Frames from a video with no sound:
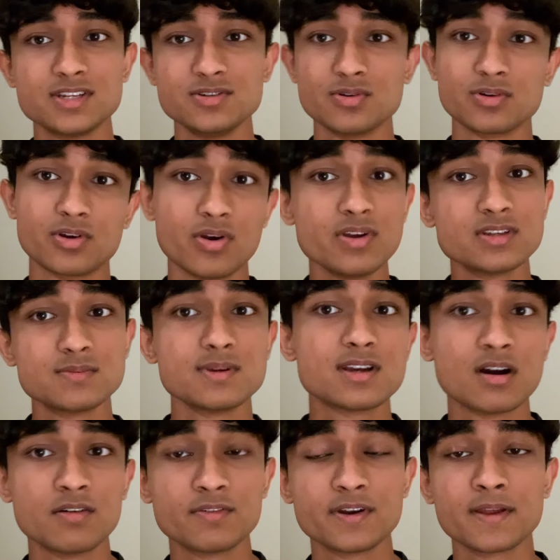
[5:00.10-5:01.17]
you're going to be
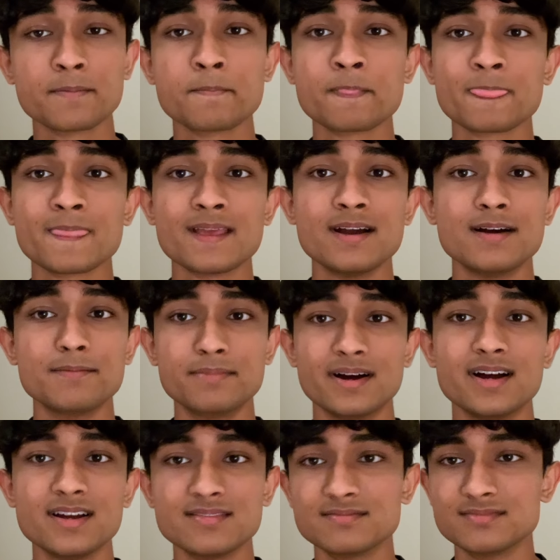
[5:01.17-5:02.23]
covering.
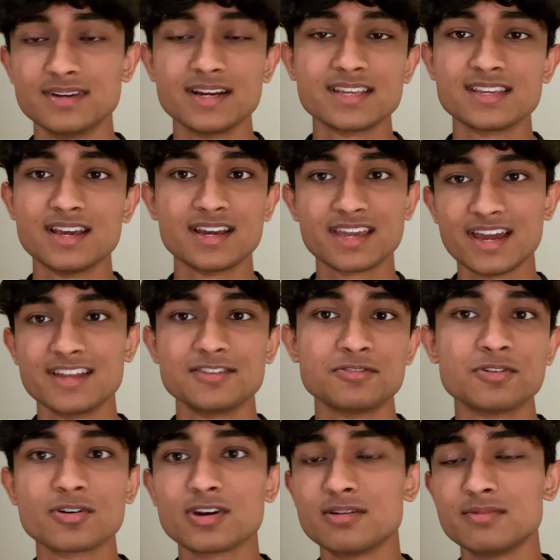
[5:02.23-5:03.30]
But again, you're
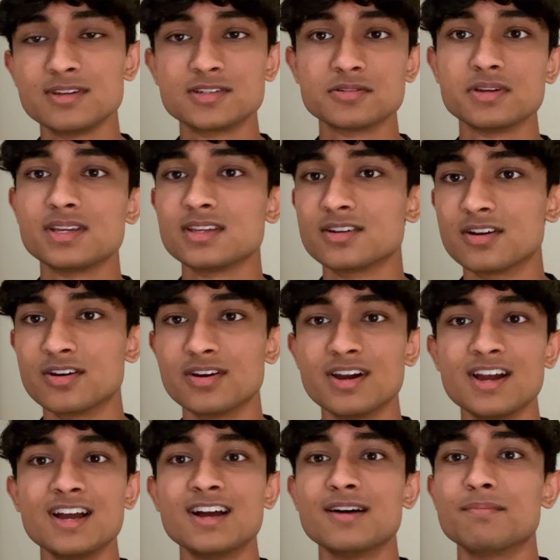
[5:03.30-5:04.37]
not going to be doing,
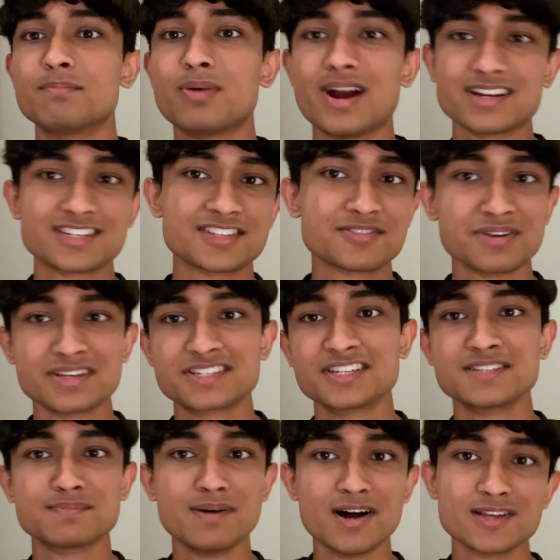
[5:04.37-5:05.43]
practice
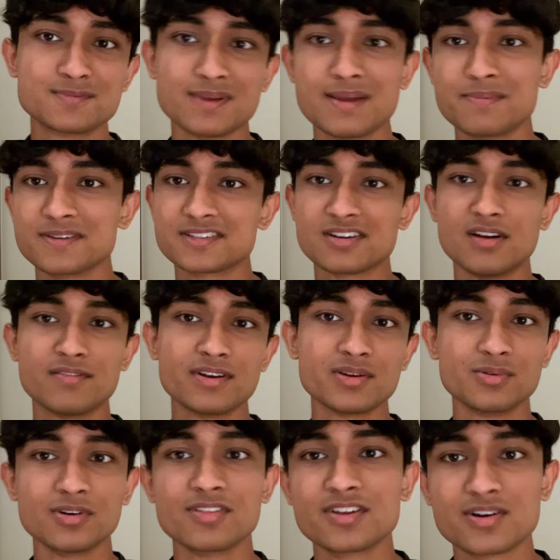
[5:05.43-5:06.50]
questions, past papers,
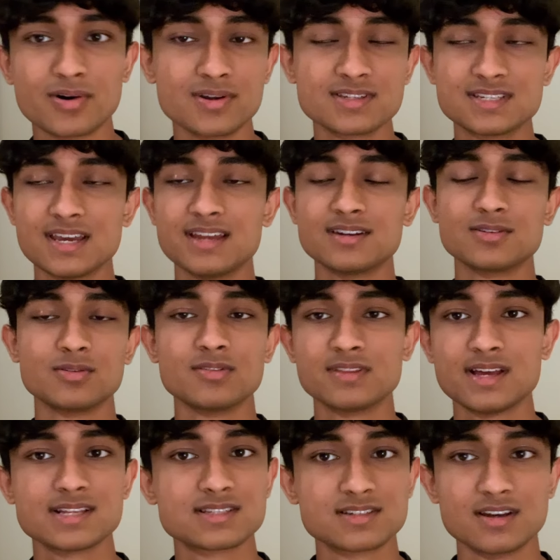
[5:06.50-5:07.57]
covering all of the content and all
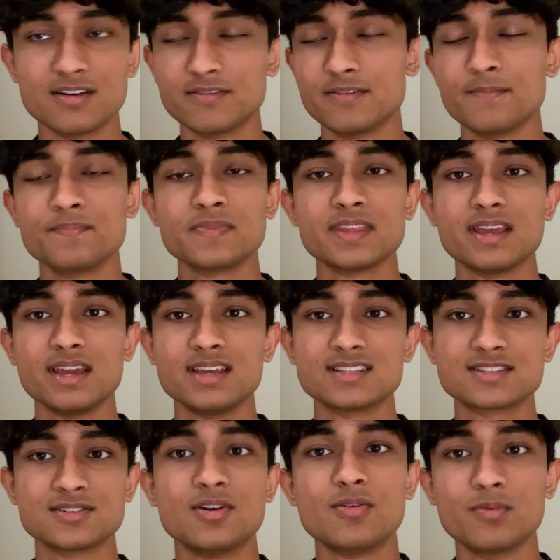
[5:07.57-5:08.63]
that stuff.
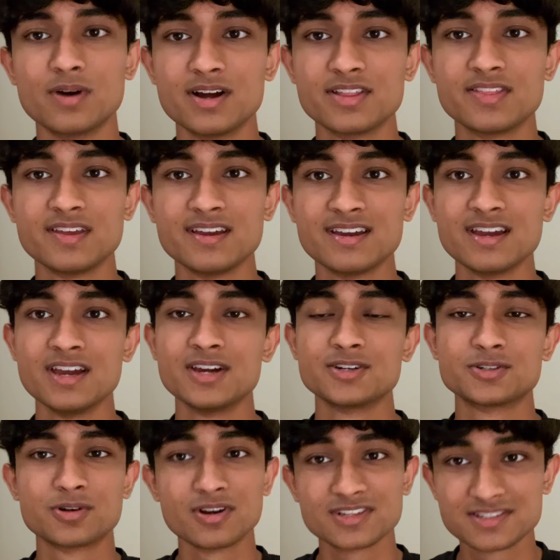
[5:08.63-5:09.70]
It's not worth it.
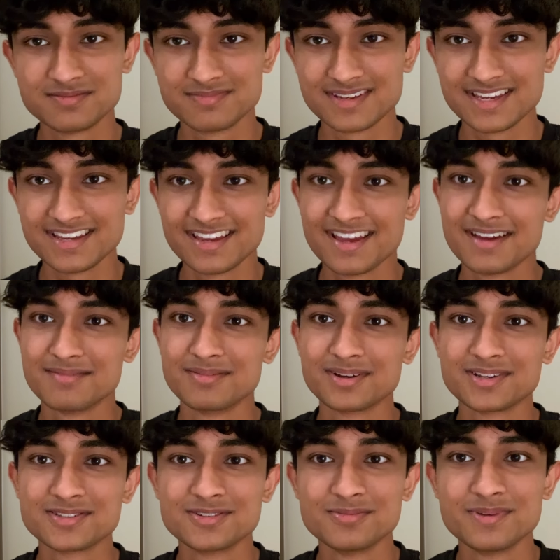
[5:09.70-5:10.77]
Trust me,
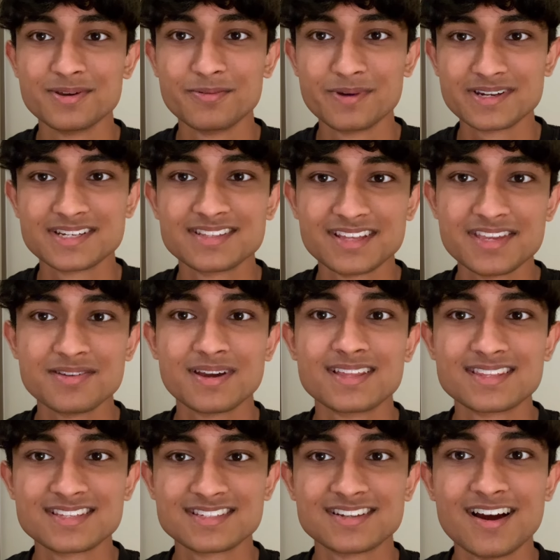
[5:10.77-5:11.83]
because you'll be wishing that you get
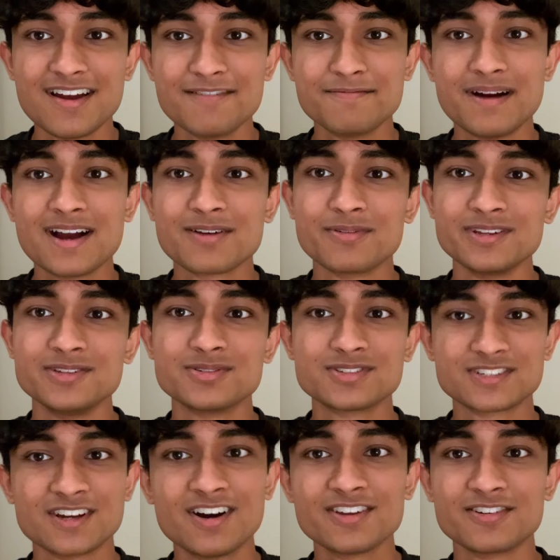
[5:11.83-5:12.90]
this time back when you
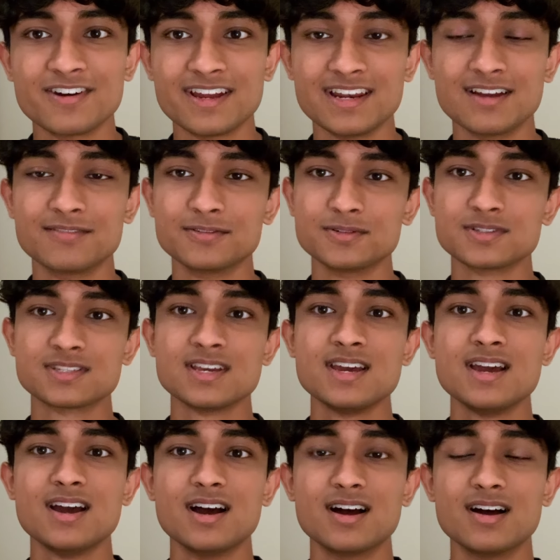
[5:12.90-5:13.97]
start your A-levels,
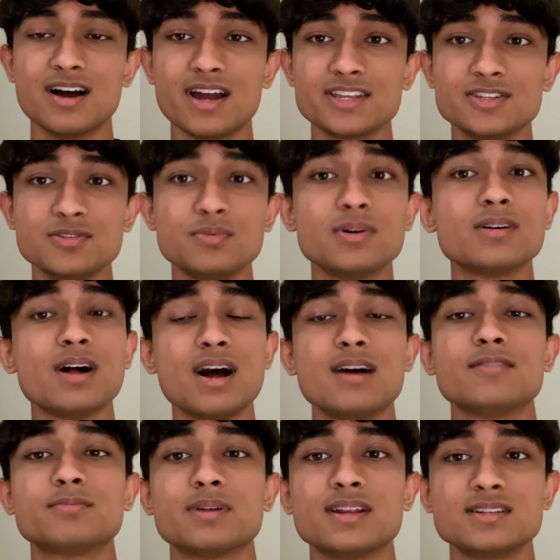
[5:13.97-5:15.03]
and you will
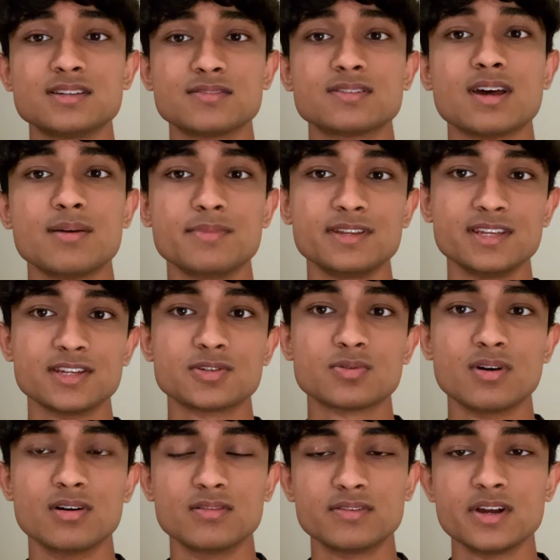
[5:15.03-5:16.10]
have plenty of time in year
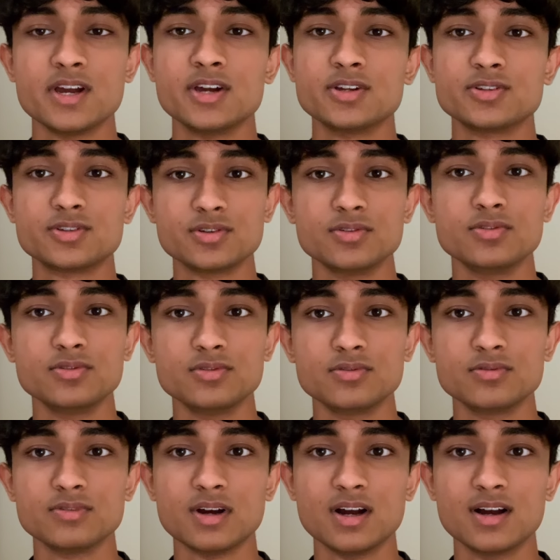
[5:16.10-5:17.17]
12 to,